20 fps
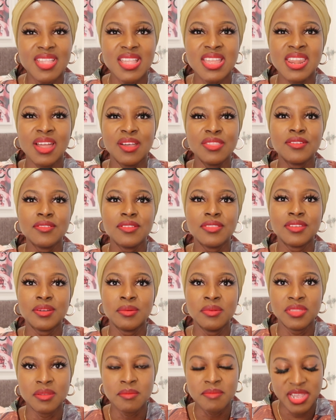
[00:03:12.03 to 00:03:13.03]
Now
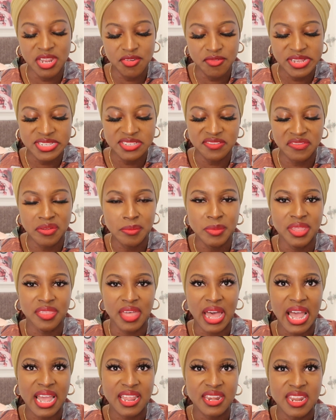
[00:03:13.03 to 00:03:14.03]
the main reason for me
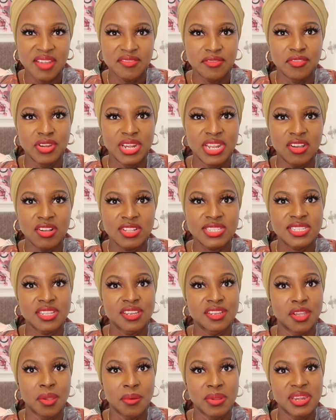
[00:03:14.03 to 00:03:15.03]
that I'd never really
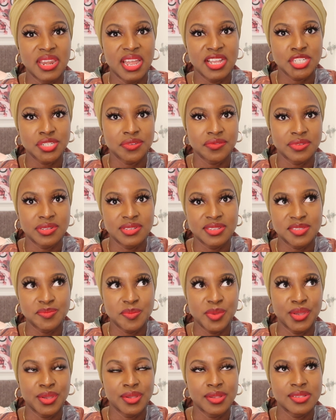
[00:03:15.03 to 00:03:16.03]
considered going natural is
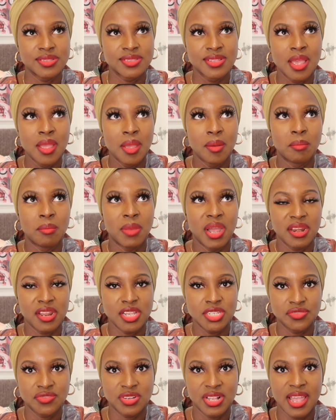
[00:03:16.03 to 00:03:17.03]
because my
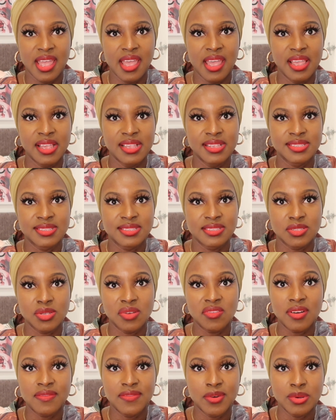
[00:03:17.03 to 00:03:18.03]
natural hair is, so
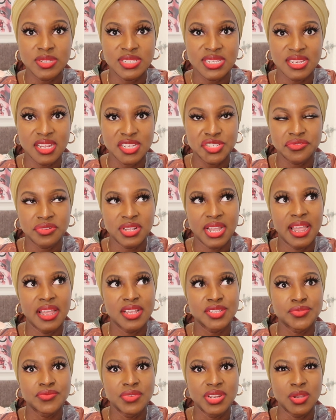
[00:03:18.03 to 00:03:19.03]
I've got 4C natural hair,
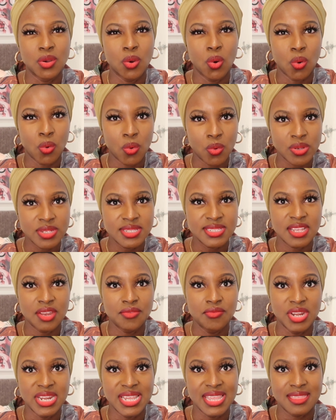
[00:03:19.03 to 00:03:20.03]
it's really coarse
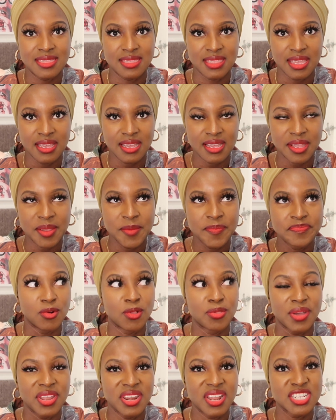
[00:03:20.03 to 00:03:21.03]
and really thick,
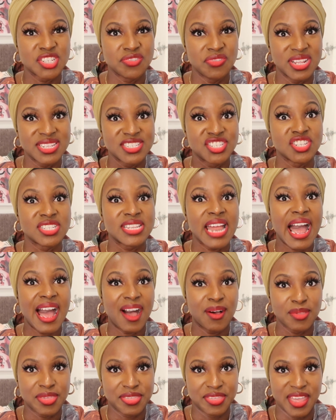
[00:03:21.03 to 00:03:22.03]
although I didn't actually realise just
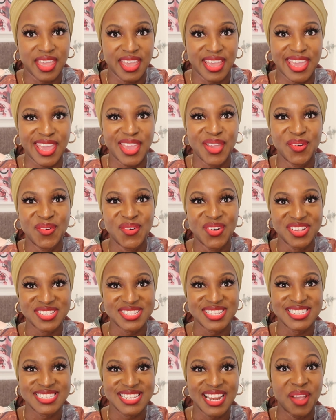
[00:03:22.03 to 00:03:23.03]
how thick it was
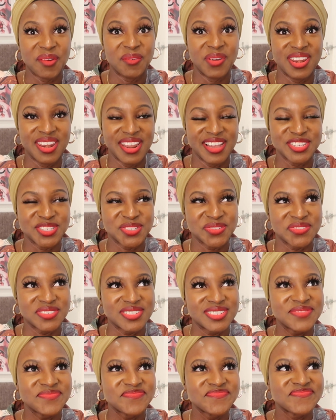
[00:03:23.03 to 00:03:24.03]
until I went
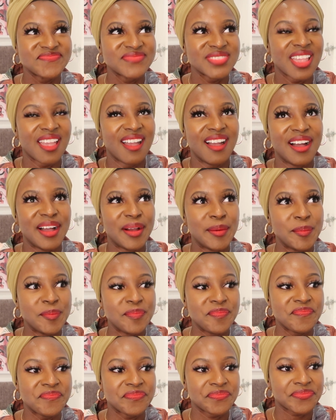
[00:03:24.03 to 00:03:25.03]
natural.
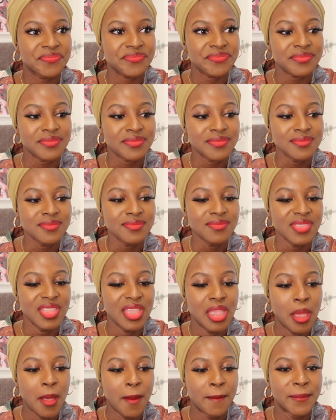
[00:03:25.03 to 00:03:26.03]

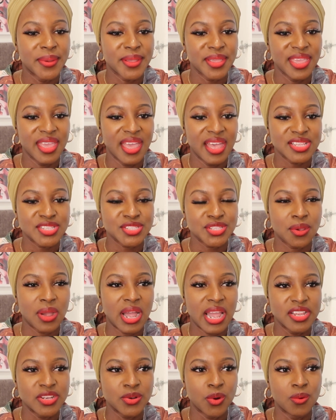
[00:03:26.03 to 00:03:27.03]
But yeah, so
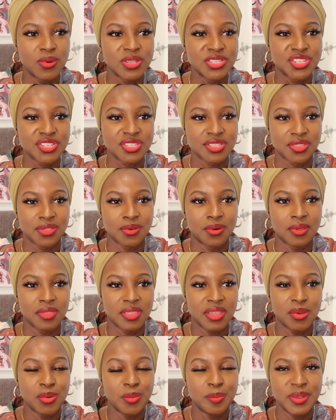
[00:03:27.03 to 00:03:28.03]
I always just thought
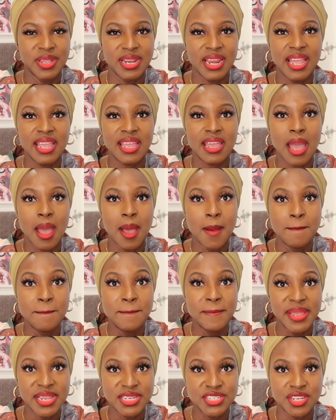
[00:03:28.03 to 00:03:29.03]
that it would be like a
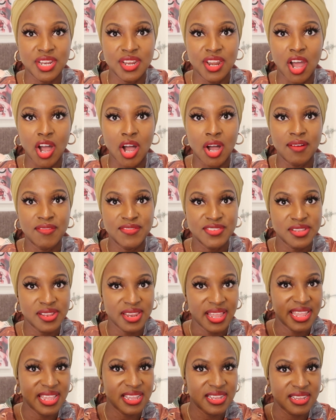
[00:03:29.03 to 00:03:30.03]
mission and a half to
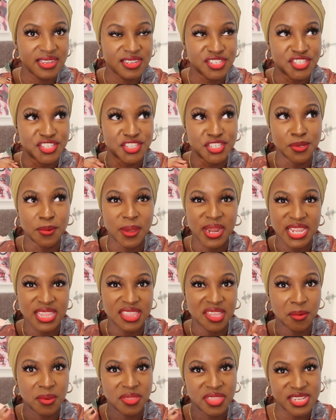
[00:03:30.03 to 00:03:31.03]
like do
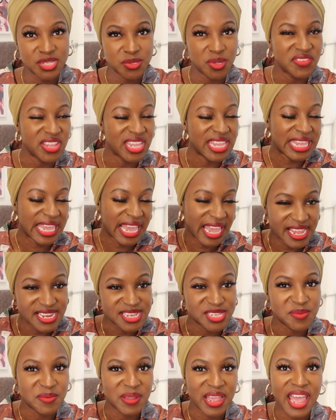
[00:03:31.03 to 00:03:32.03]
anything with it, to even get
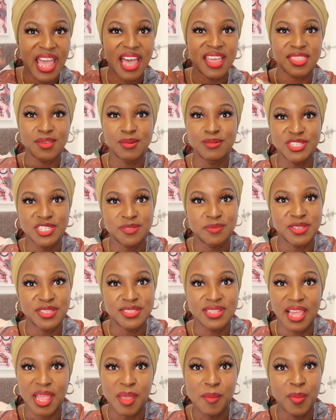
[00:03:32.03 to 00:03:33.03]
into my hair. I thought it would just be
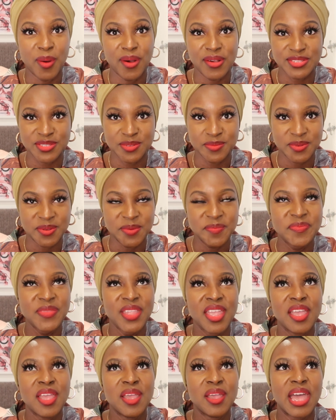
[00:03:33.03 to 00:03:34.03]
like impossible.
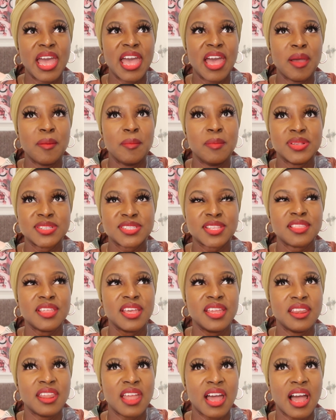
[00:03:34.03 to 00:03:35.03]
So
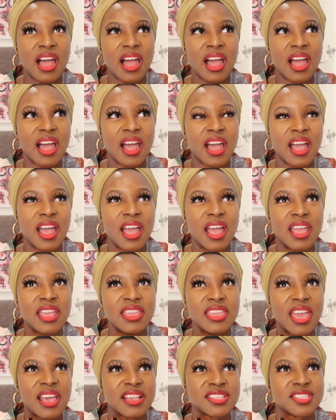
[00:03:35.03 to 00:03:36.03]
then
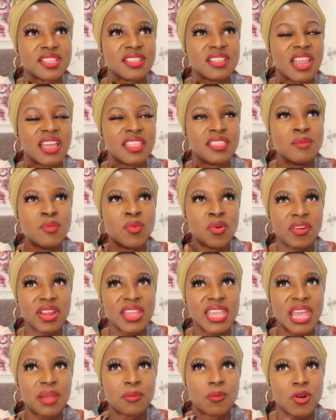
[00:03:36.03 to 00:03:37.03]
the more I
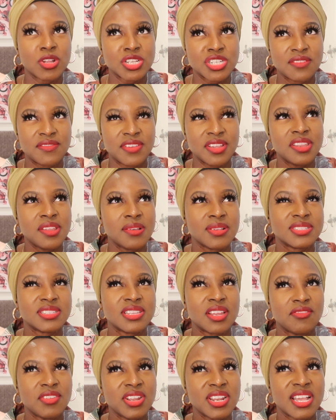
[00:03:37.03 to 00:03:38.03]
kept watching videos, and
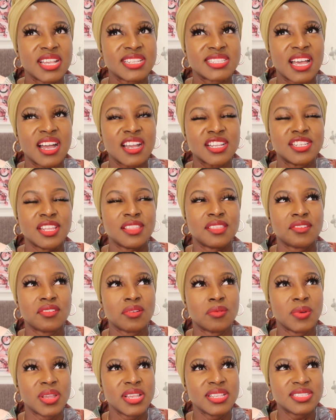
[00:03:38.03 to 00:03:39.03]
I realized actually there
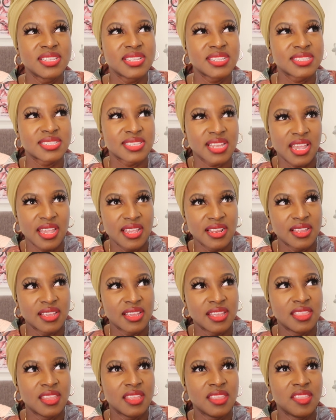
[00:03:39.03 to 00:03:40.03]
are ways to style
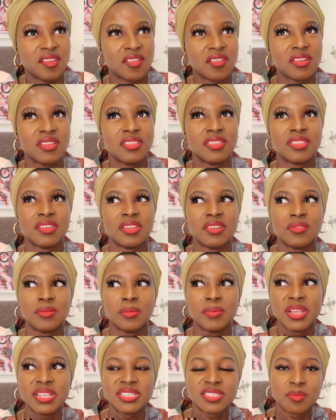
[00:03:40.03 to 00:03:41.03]
it, and then there are
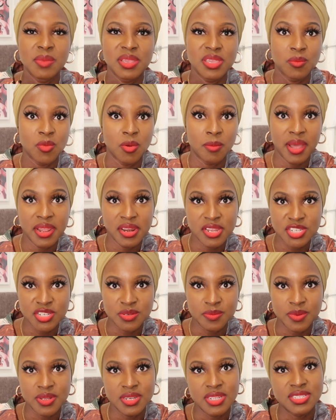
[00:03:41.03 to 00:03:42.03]
ways to make it more
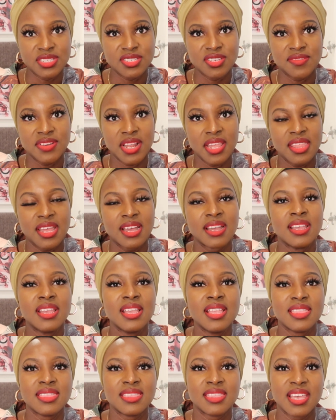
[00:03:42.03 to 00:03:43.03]
manageable and stuff like that.
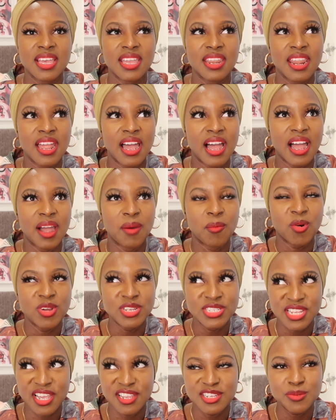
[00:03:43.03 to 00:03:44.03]
Then
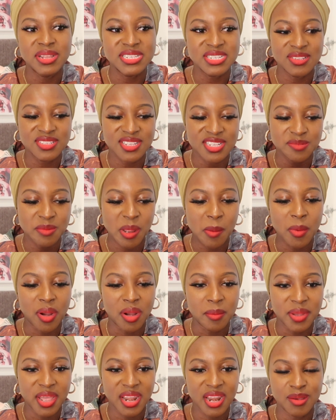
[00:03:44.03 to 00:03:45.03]
one day I just went downstairs to my
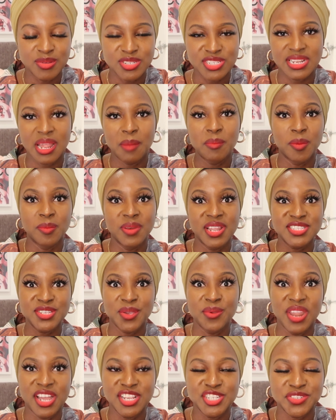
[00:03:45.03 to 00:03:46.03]
mom, and I was just like, Mom, let's
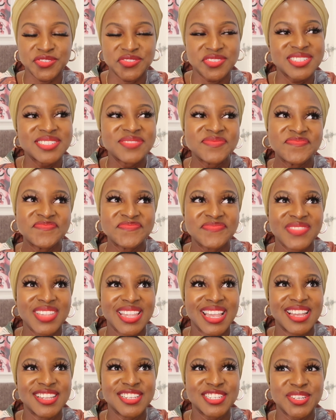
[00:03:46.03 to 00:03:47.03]
go natural.
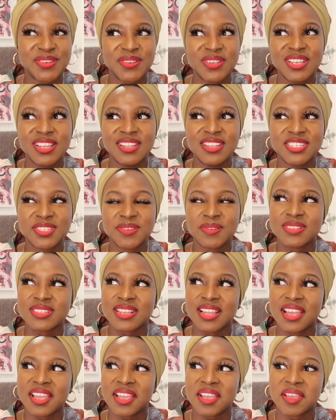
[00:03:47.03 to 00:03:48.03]
And she was
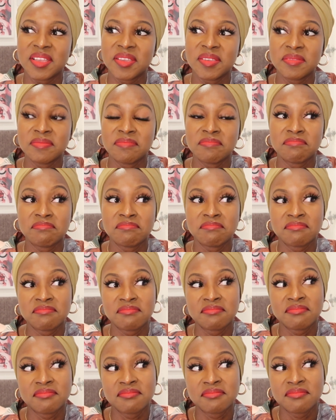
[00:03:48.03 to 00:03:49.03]
like,
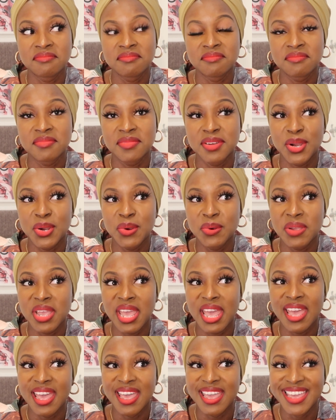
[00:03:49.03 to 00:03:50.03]

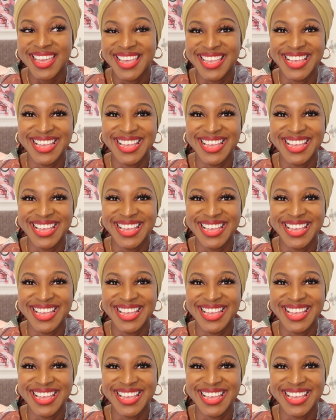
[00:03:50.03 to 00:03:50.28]
okay.